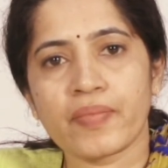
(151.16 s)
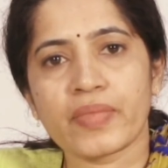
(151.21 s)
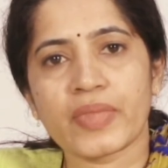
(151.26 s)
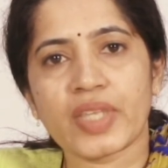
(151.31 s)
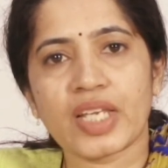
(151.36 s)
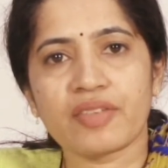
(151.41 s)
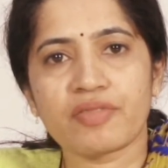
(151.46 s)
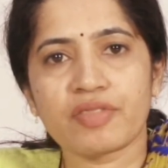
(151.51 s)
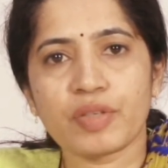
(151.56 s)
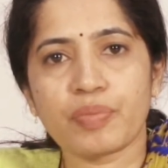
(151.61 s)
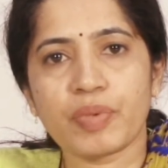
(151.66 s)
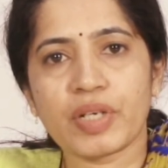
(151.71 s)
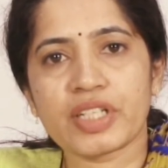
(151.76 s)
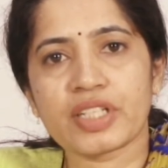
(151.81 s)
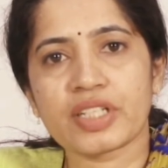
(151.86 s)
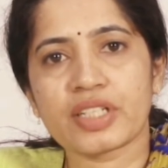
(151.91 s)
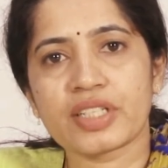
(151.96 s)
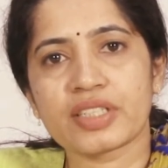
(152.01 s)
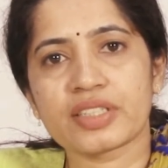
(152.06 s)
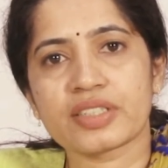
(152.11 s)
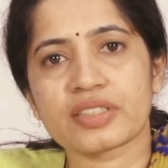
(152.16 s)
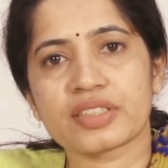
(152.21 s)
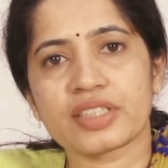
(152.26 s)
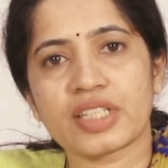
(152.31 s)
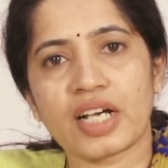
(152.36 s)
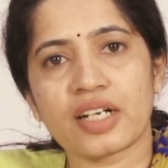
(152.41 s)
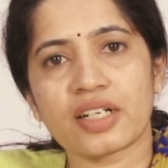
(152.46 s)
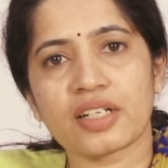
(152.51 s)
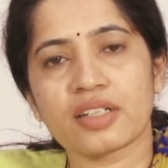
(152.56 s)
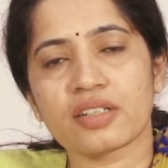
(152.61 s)
If the patient is
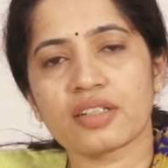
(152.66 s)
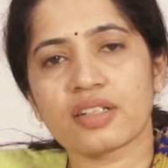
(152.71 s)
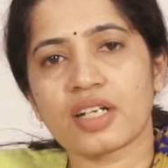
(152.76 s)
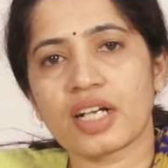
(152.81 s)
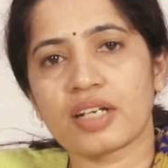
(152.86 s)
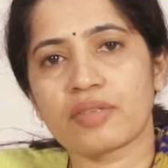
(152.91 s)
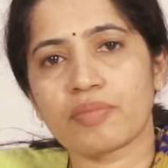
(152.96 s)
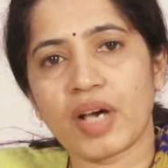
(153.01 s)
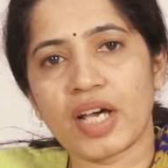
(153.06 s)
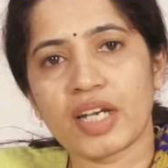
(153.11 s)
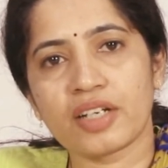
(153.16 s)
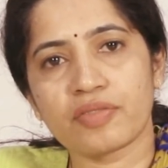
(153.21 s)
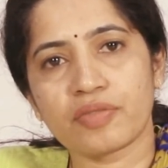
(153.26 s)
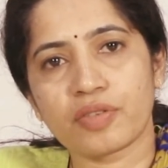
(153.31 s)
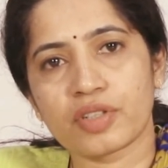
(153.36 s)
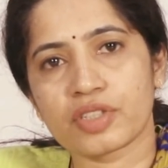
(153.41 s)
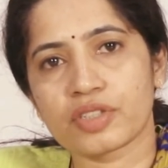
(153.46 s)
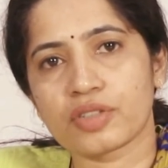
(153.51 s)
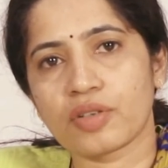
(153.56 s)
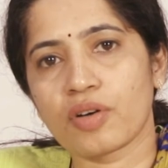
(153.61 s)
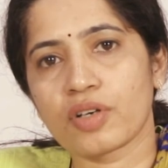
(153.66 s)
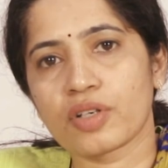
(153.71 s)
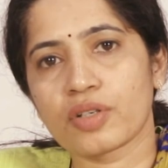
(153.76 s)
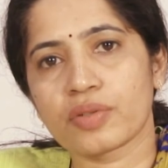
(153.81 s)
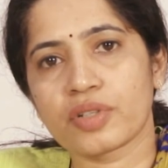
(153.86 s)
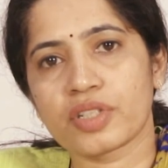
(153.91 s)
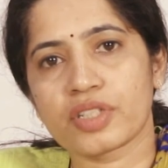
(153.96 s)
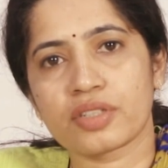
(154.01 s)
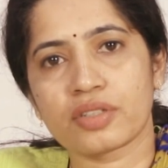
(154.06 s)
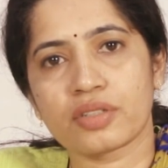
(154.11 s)
young and married for a short
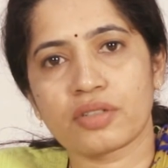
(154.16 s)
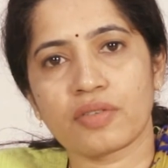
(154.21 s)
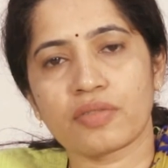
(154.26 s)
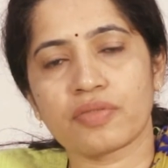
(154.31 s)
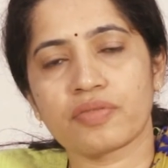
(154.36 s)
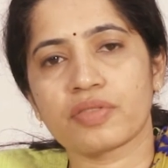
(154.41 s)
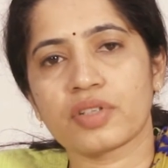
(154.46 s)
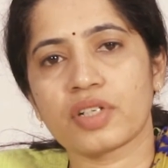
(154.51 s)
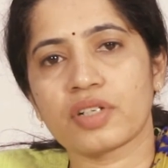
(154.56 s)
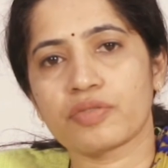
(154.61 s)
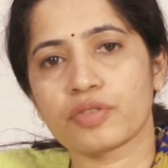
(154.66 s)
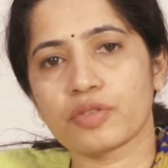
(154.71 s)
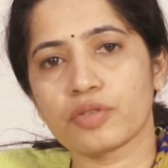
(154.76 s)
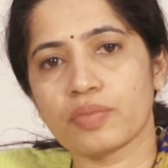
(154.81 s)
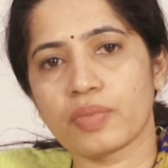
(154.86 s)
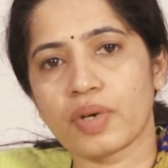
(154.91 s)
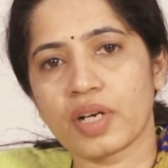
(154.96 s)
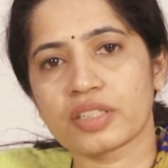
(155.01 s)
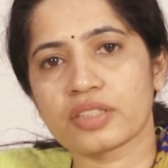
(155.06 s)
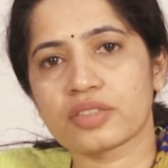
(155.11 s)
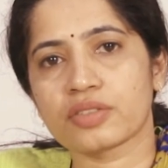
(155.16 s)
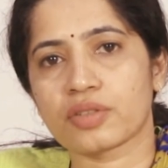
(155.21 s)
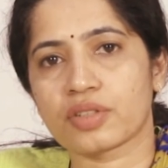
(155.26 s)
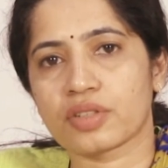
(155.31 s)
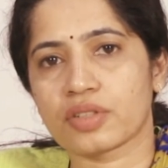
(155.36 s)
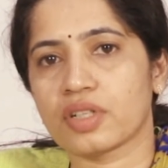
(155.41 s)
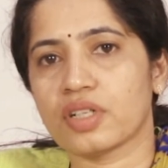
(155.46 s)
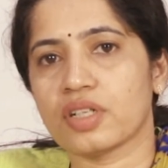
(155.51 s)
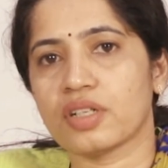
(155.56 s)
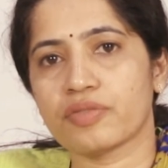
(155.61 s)
duration of a few months
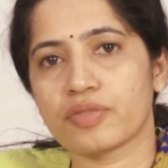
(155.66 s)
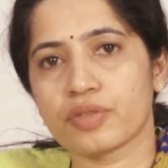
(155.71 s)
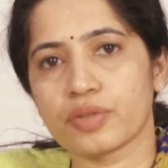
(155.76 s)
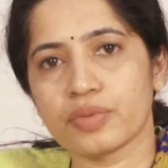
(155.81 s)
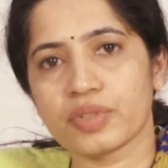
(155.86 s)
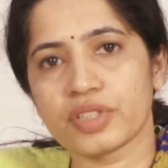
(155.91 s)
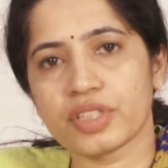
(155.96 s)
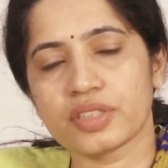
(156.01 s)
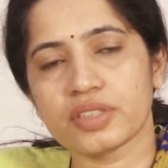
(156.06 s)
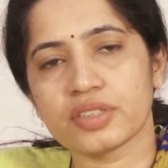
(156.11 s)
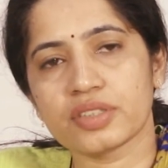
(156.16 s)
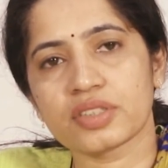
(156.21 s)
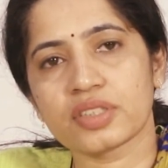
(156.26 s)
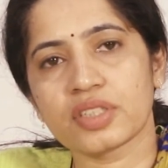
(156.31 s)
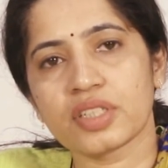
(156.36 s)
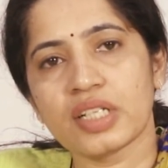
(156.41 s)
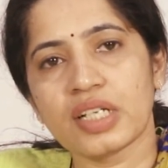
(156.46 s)
or a few years,